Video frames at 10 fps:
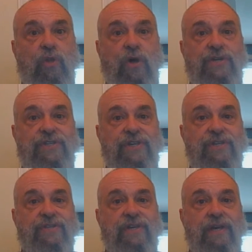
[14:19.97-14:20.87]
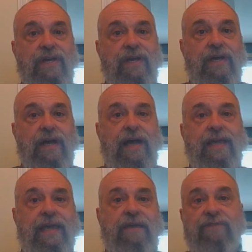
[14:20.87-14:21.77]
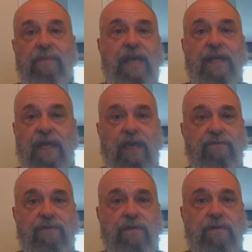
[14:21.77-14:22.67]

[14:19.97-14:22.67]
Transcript: clause is, I gave the man a gift.